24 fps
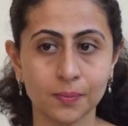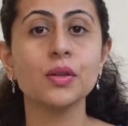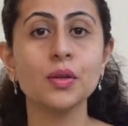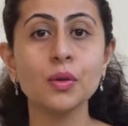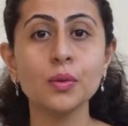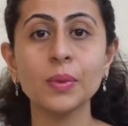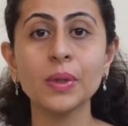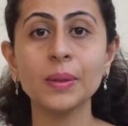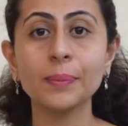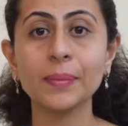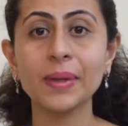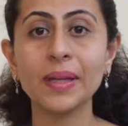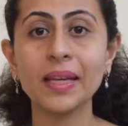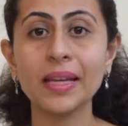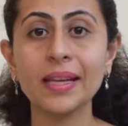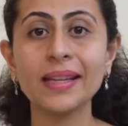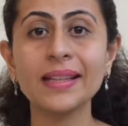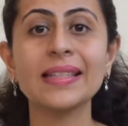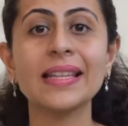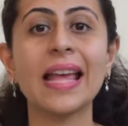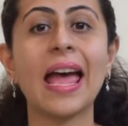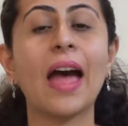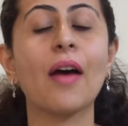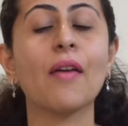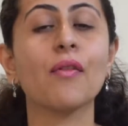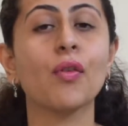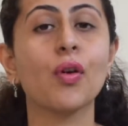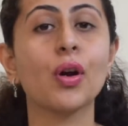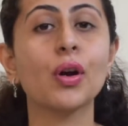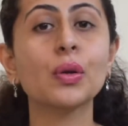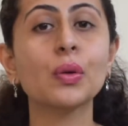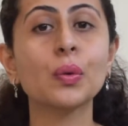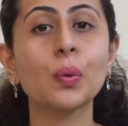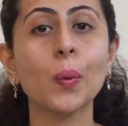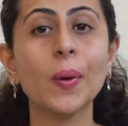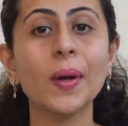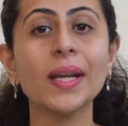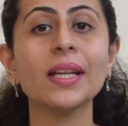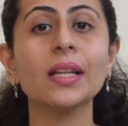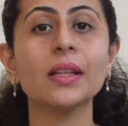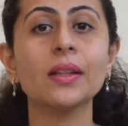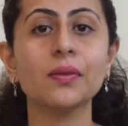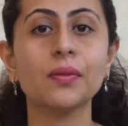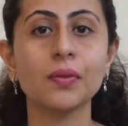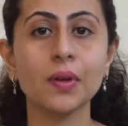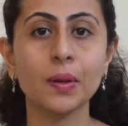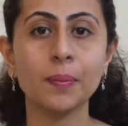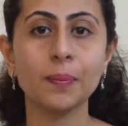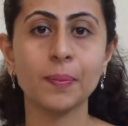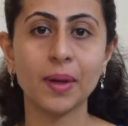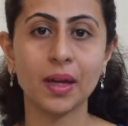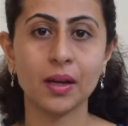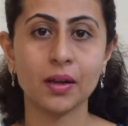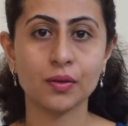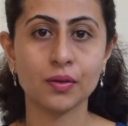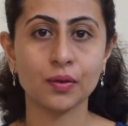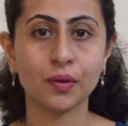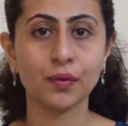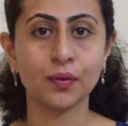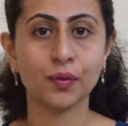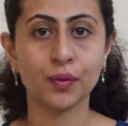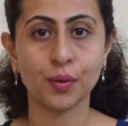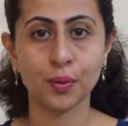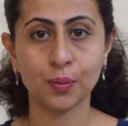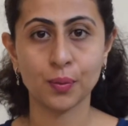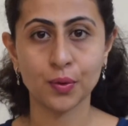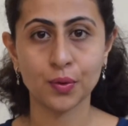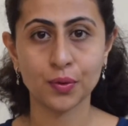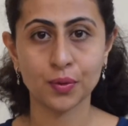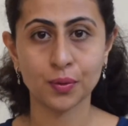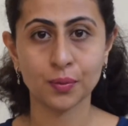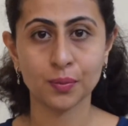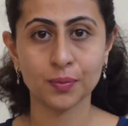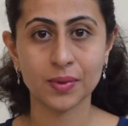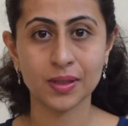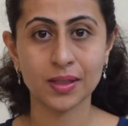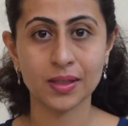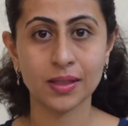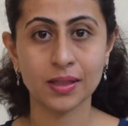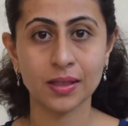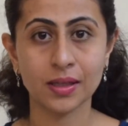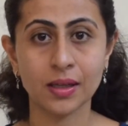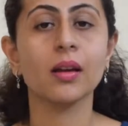Human beings have got 23 pairs of chromosomes.